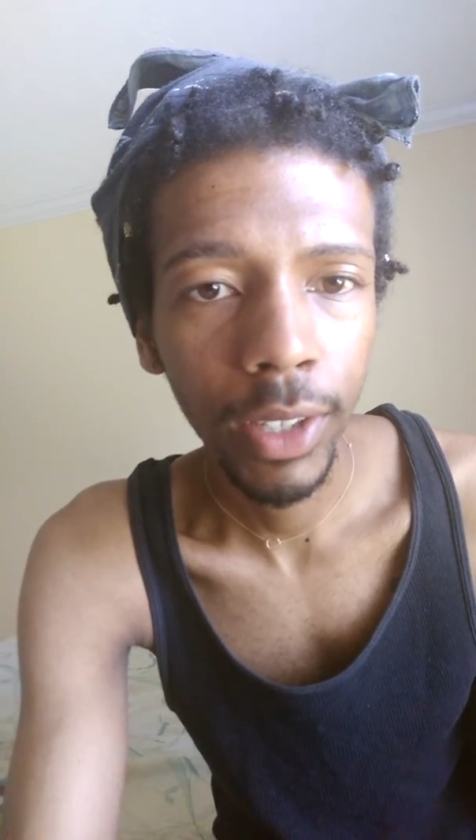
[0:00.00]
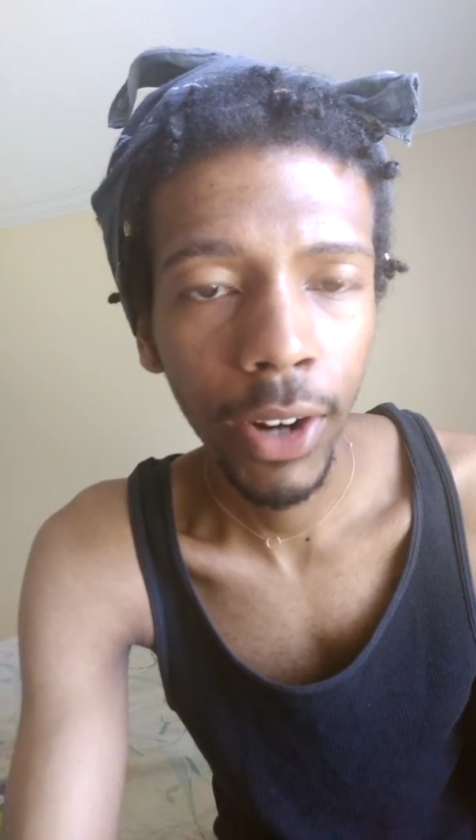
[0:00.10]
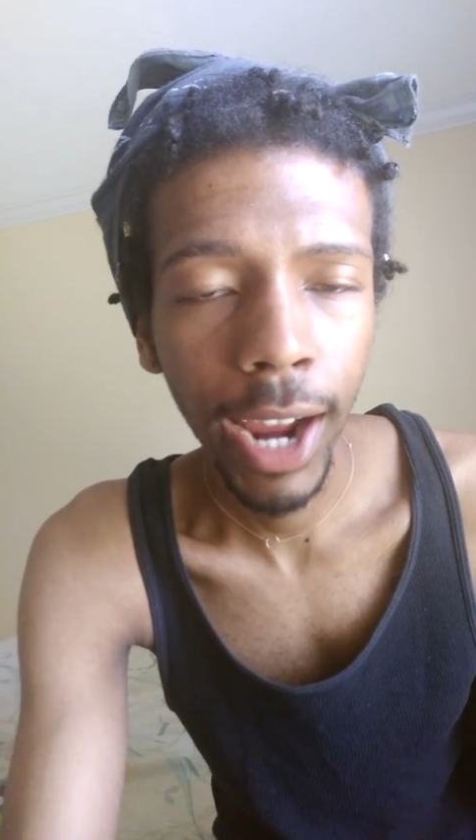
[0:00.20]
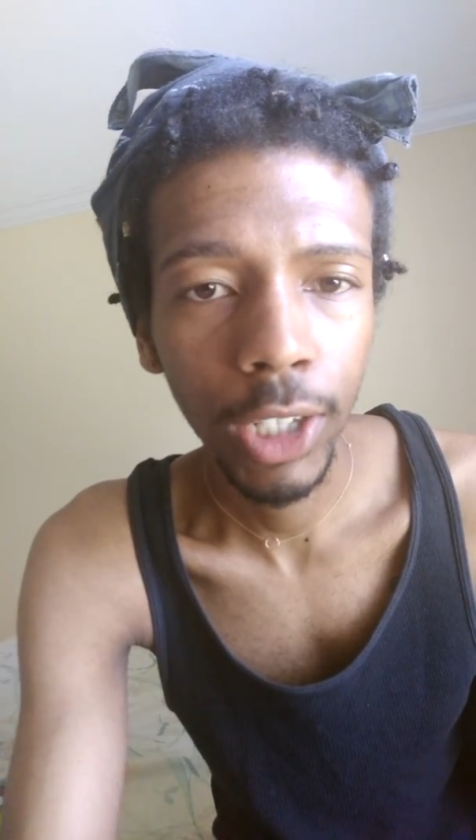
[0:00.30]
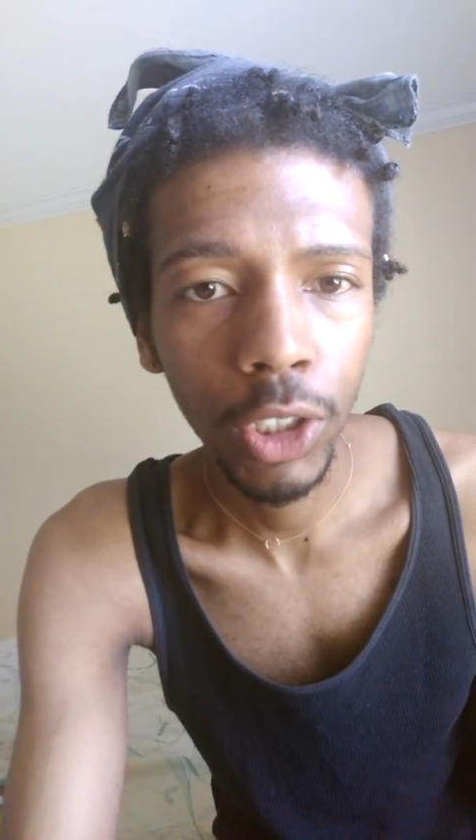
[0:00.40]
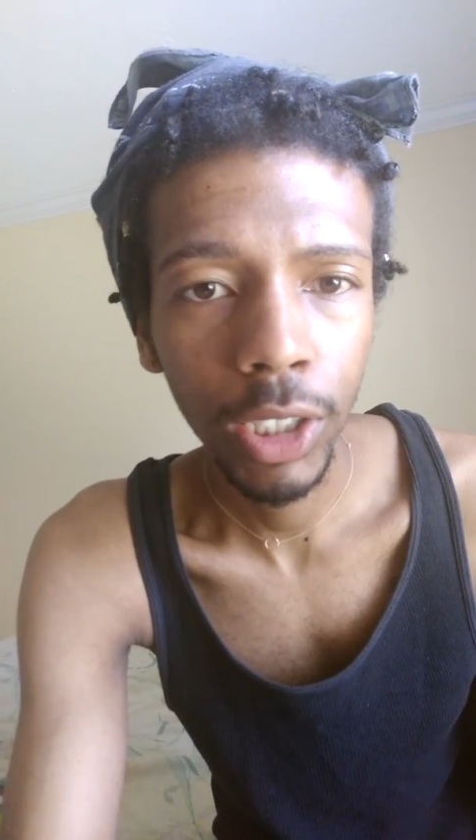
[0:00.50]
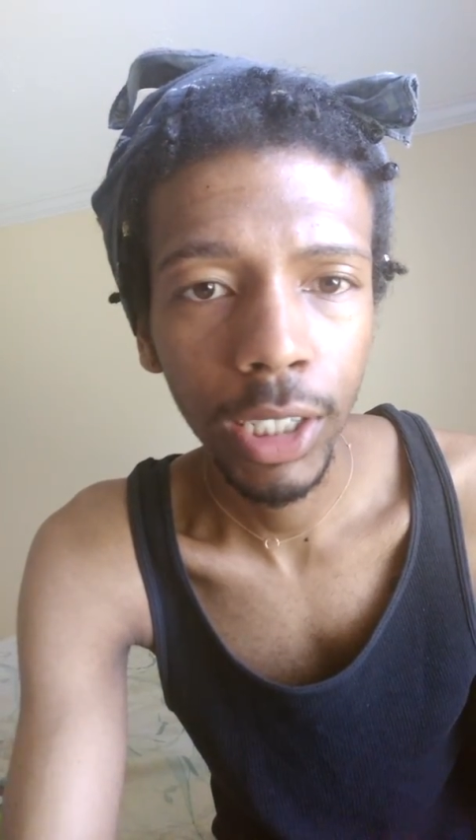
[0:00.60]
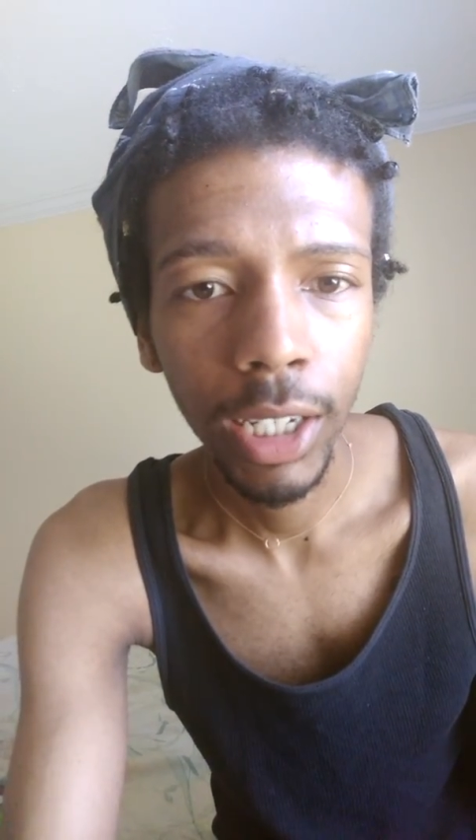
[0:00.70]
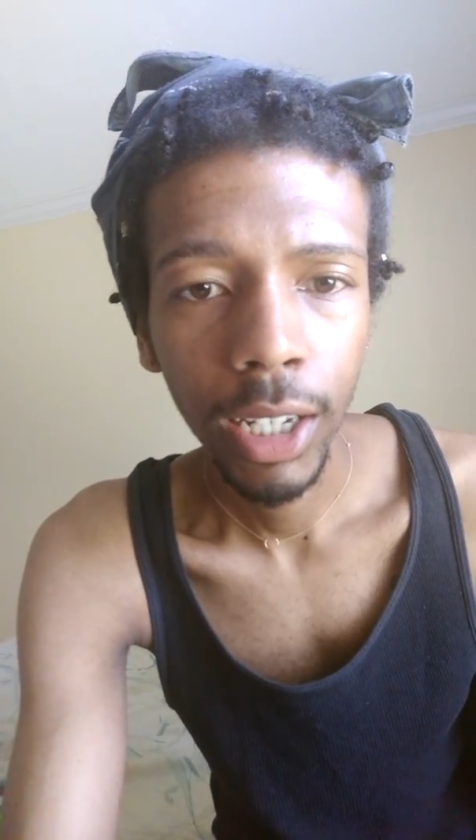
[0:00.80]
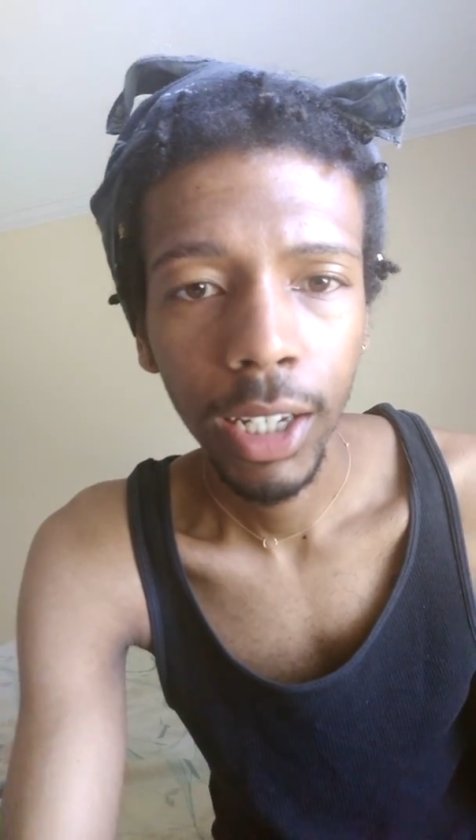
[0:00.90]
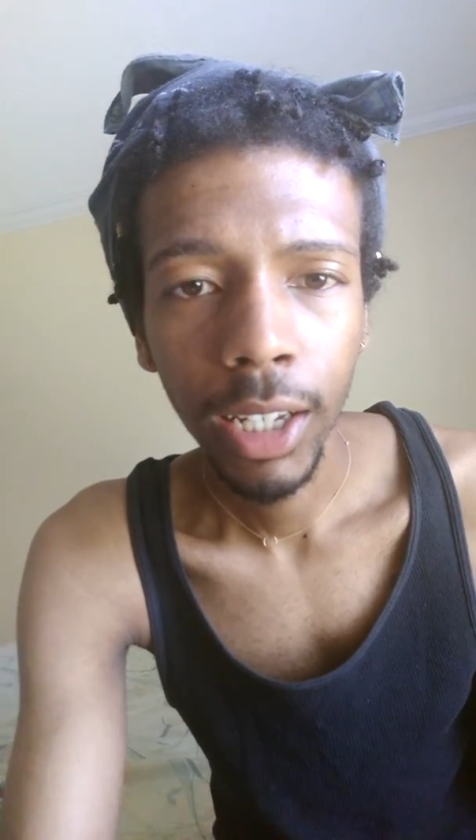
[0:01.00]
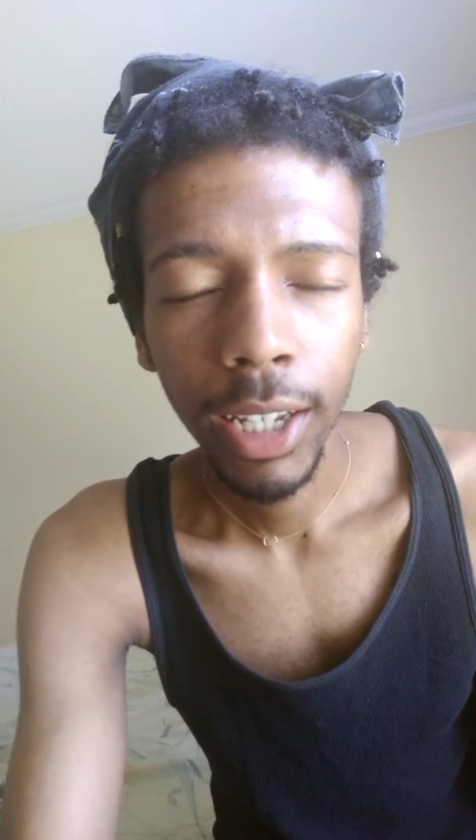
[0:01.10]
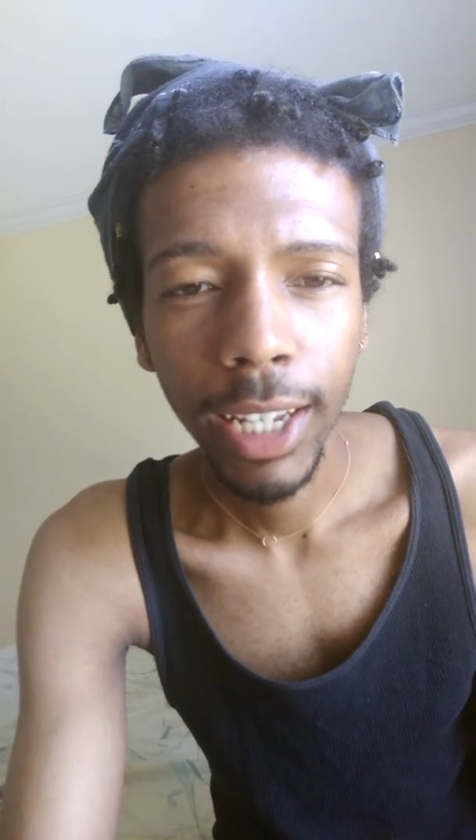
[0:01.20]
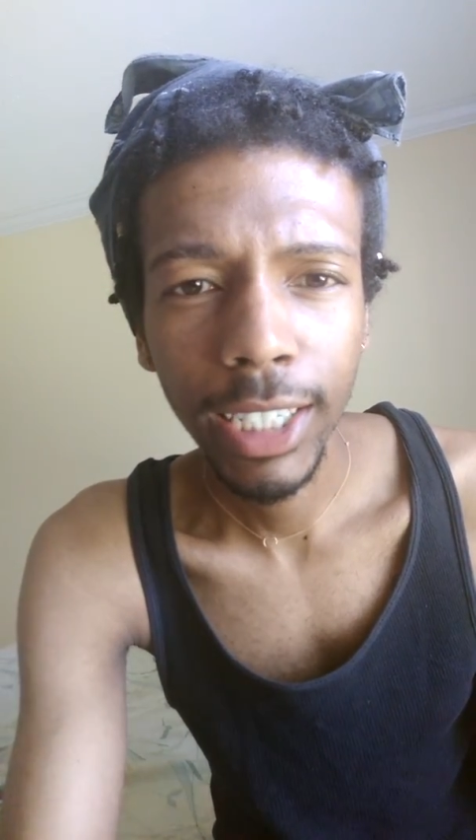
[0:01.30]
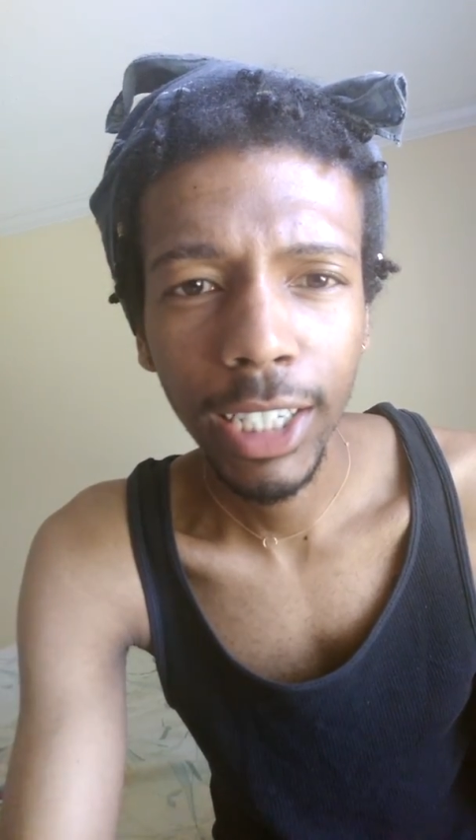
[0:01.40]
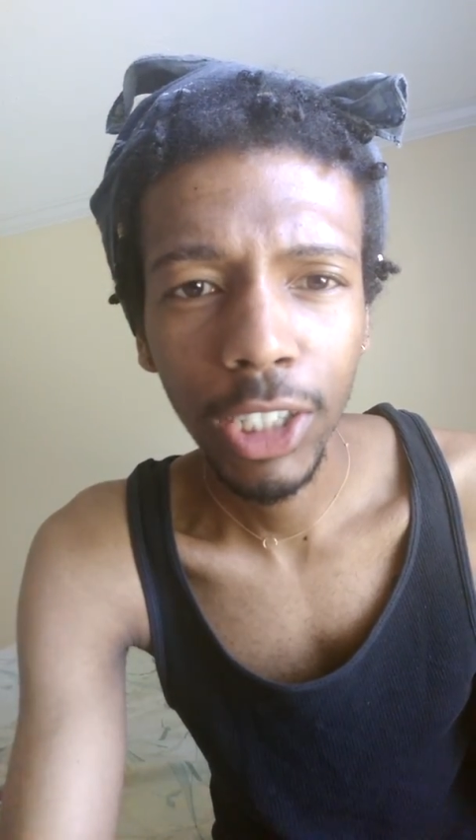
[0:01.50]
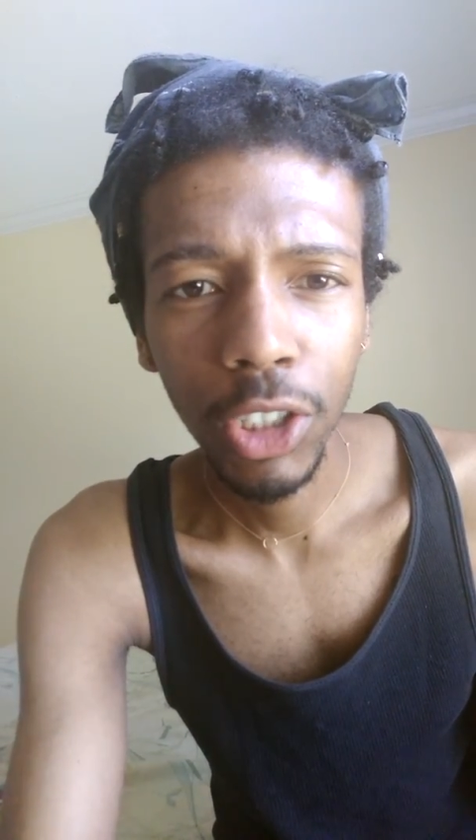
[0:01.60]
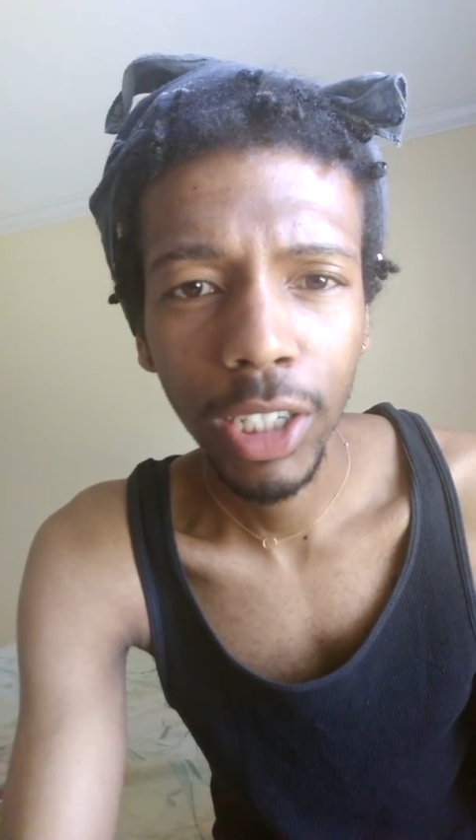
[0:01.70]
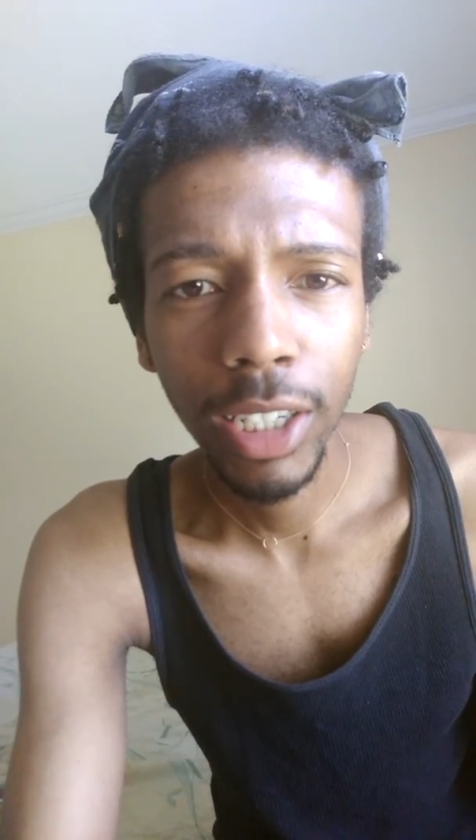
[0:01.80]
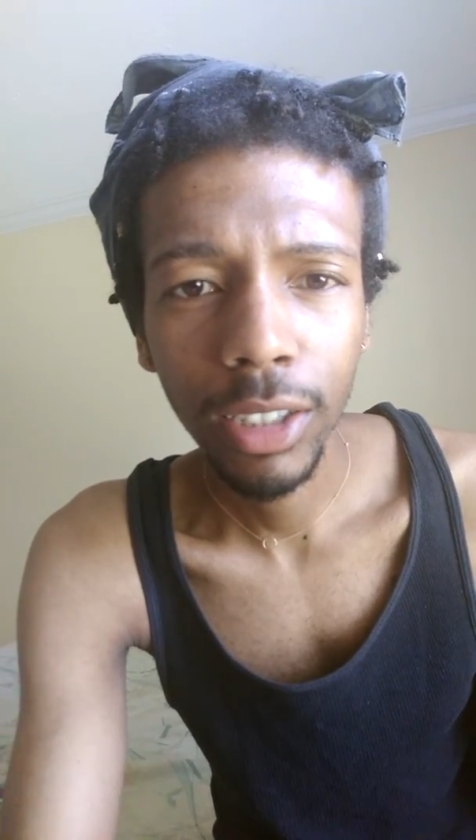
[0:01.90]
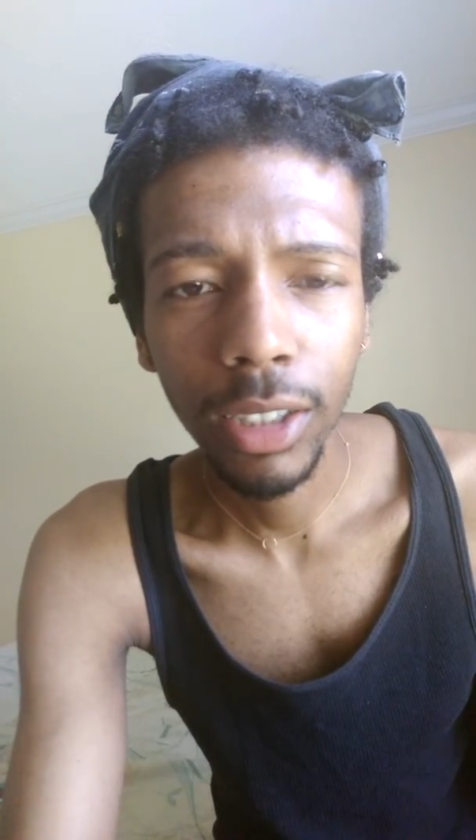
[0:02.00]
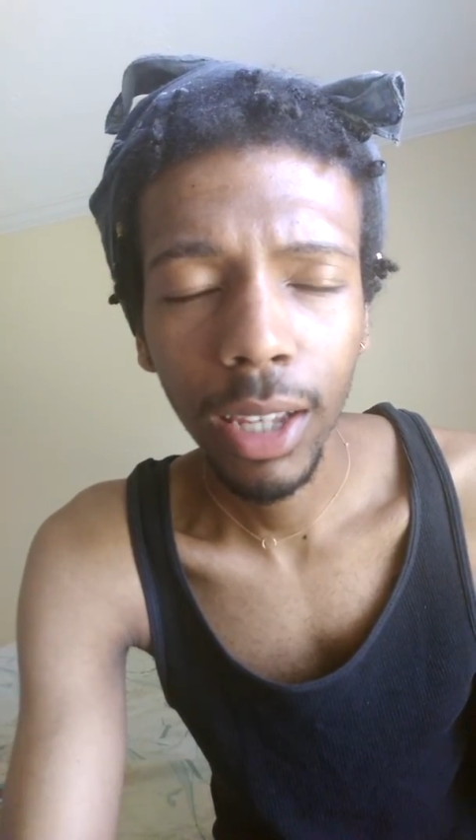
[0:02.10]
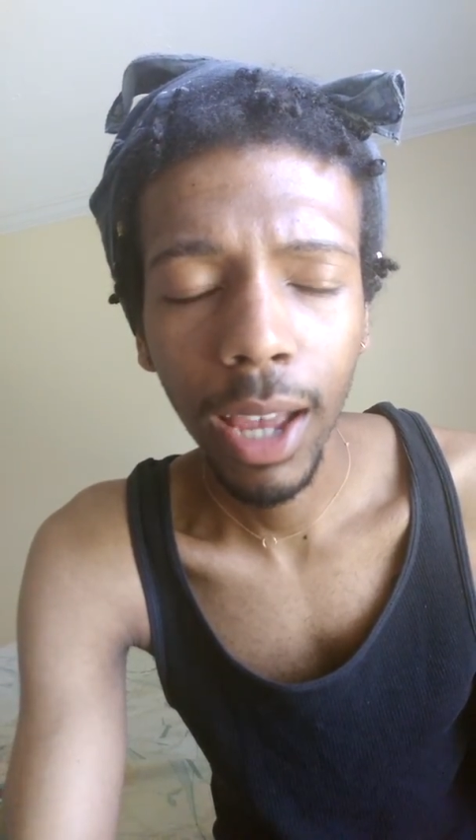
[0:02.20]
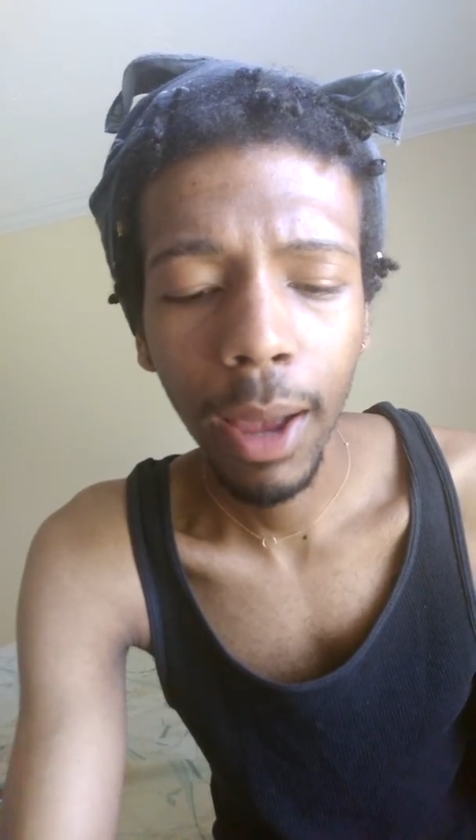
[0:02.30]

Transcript: They're actually indigenous.